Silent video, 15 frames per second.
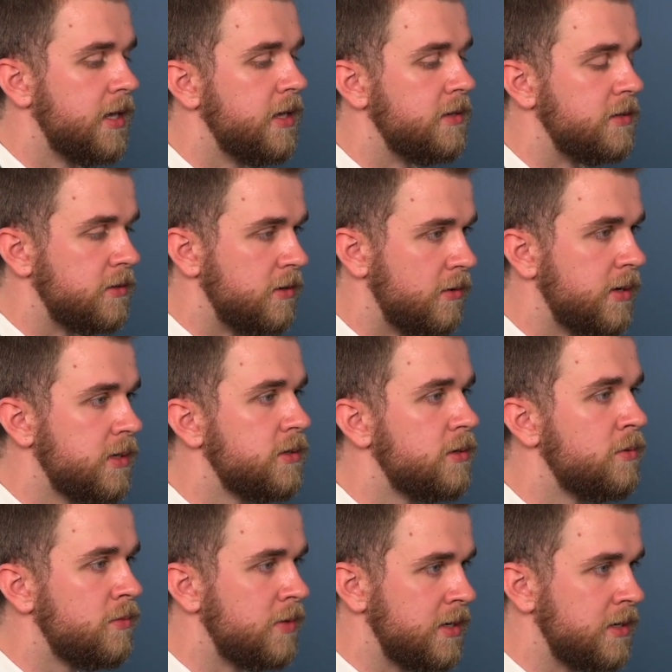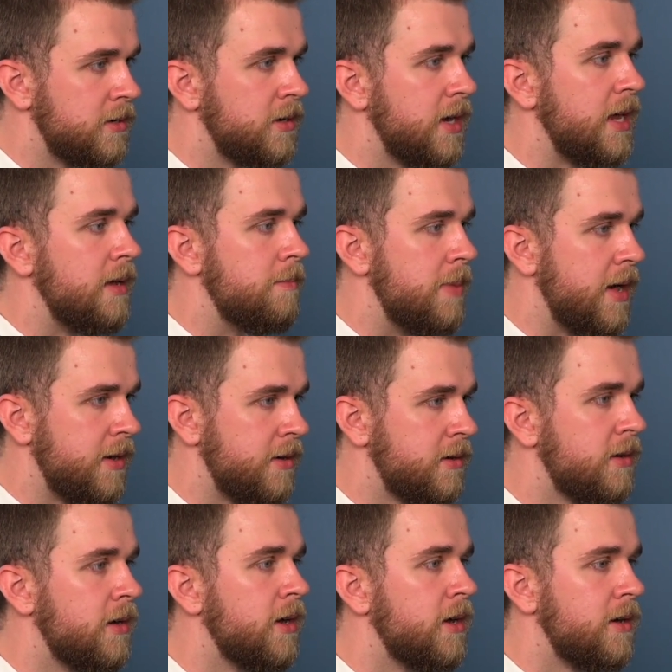is going to render a
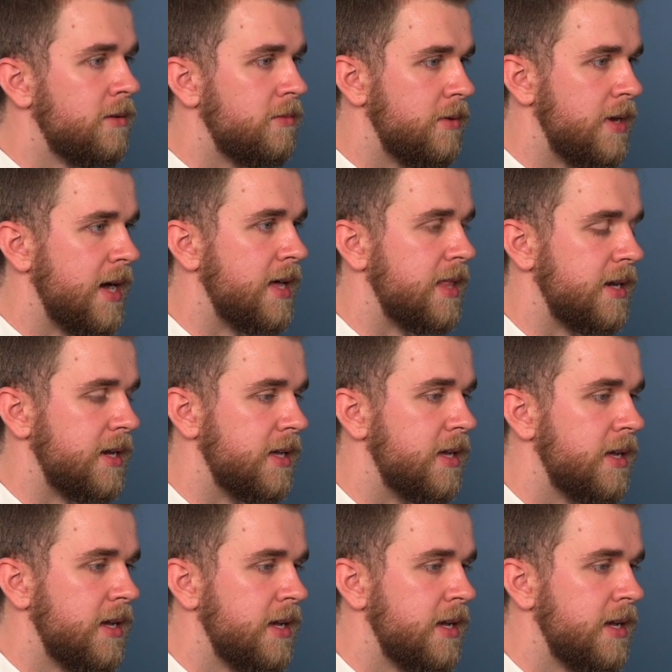better reality.